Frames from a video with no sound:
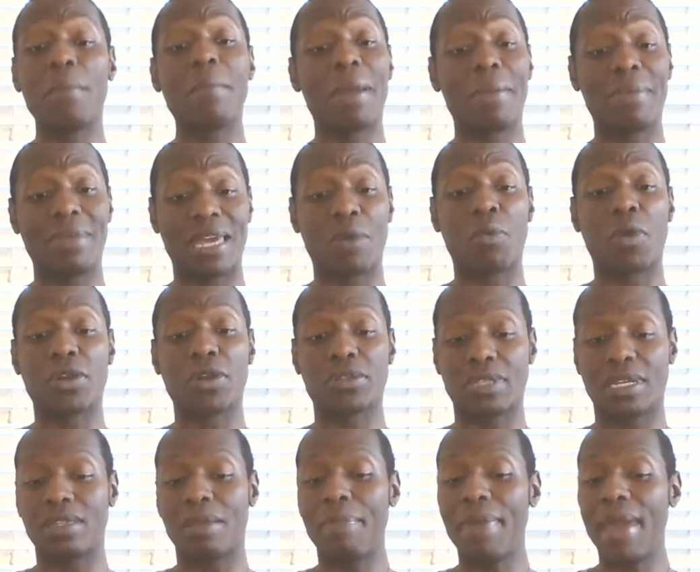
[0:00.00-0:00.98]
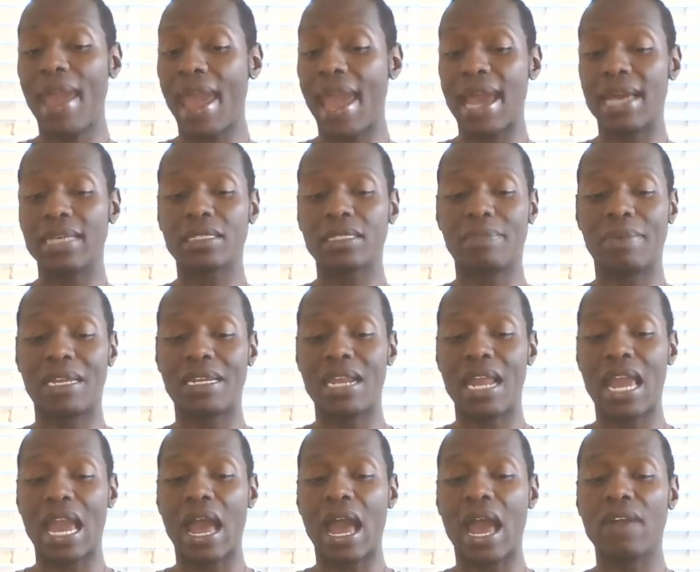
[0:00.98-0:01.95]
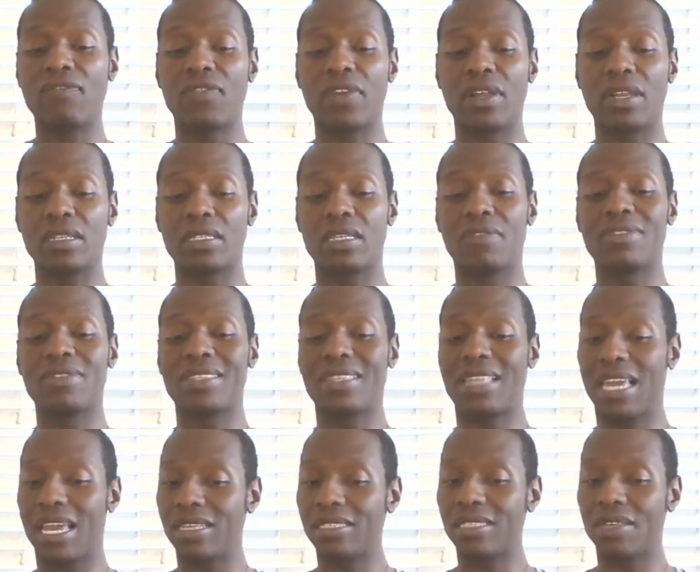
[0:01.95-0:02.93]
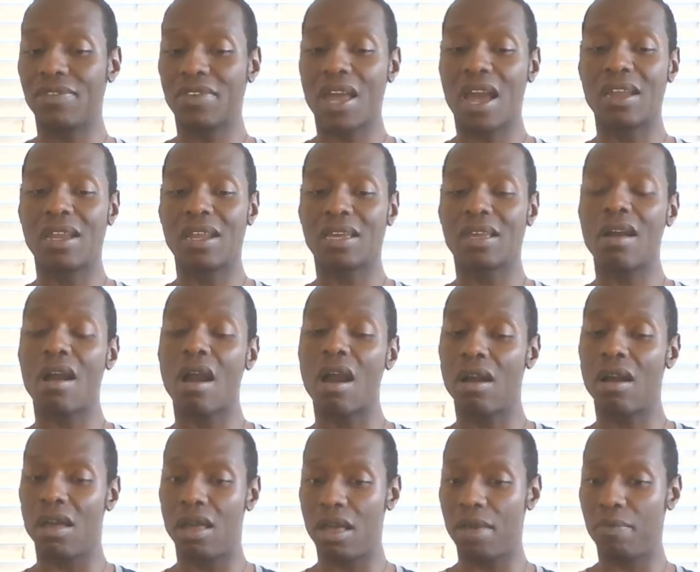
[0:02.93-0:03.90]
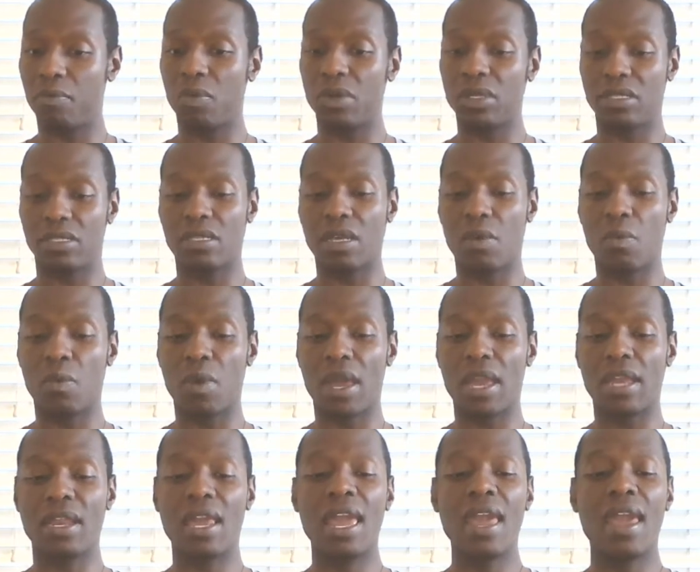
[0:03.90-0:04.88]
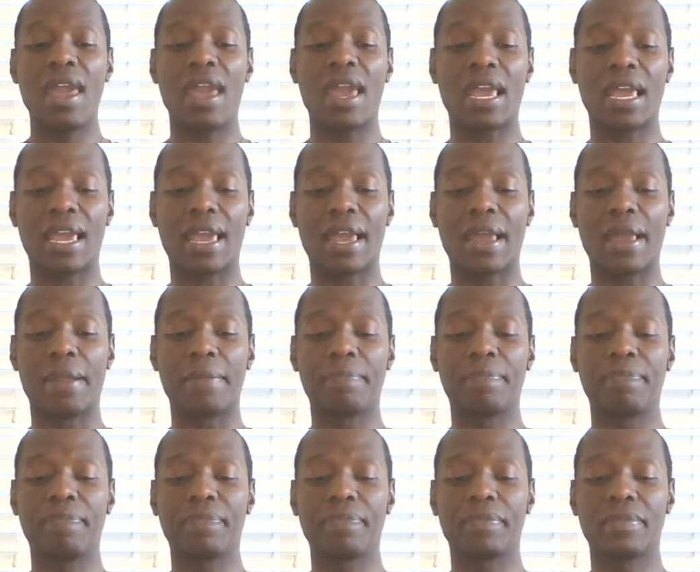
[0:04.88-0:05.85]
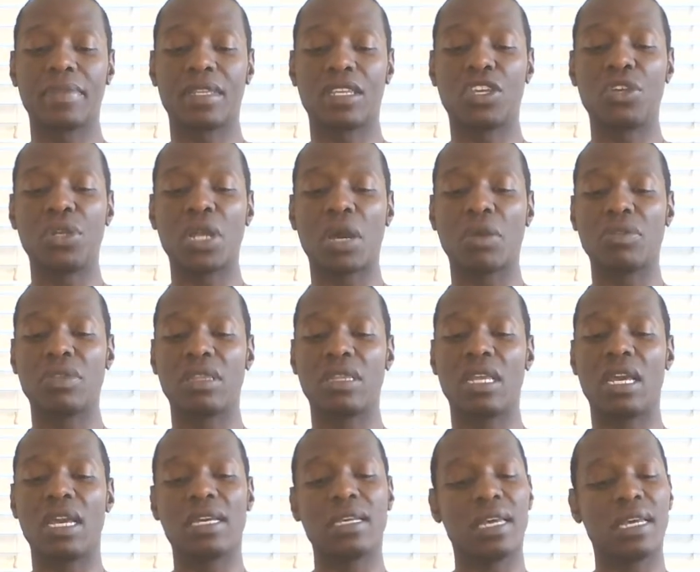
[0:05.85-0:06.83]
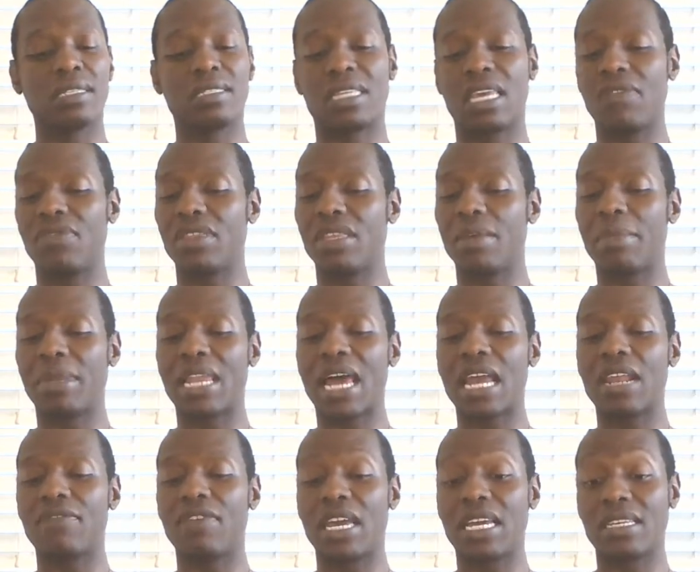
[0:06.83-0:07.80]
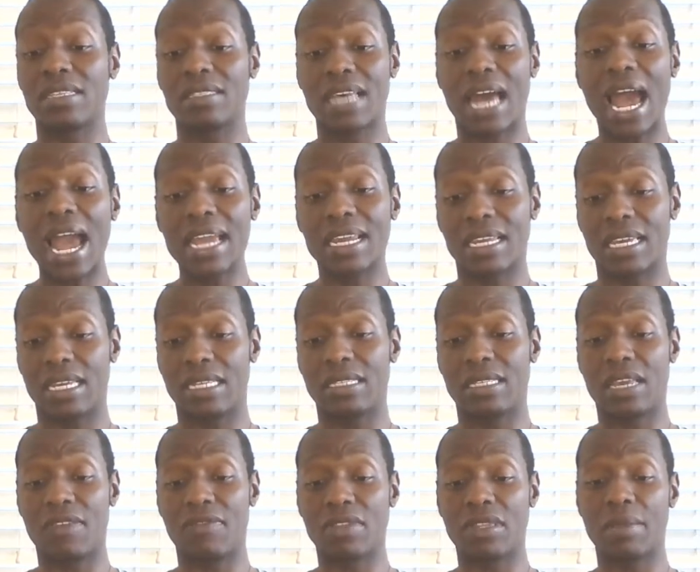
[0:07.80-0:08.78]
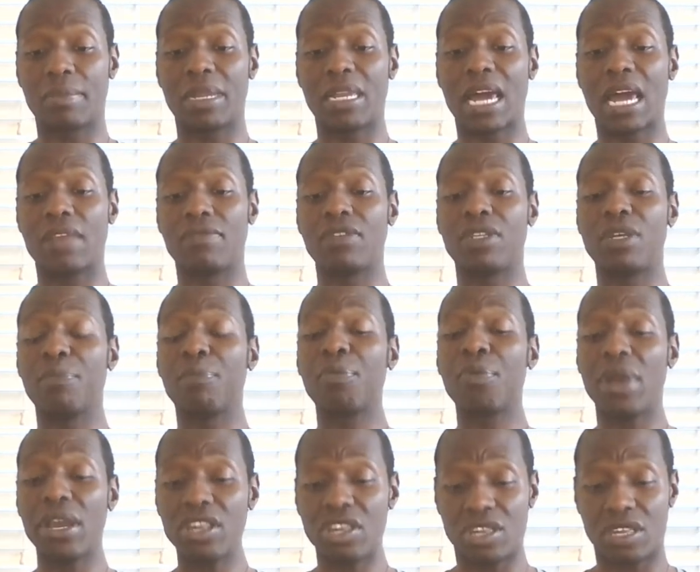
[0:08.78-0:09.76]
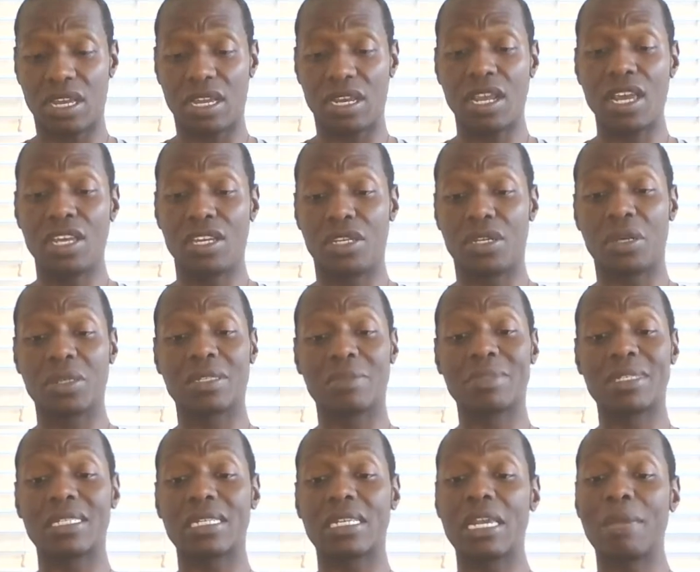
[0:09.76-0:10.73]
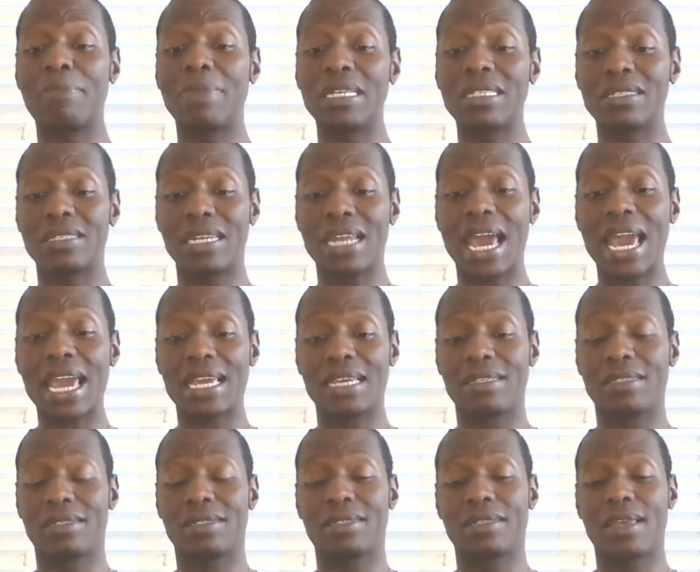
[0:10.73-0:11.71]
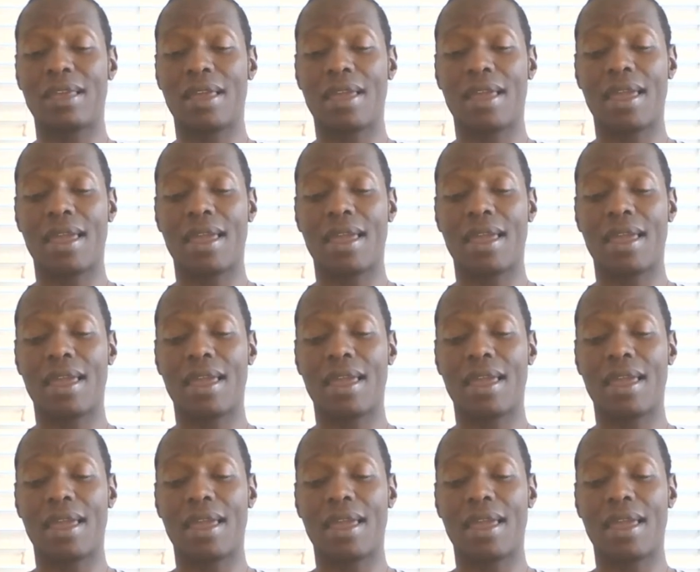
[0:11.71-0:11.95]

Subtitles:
Maybe they worked in the past, but now I feel as if things have kind of caught up with someone. And, you know, it's giving them a lot of anxiety. It's giving them a lot of depression. You know, some sleepless nights.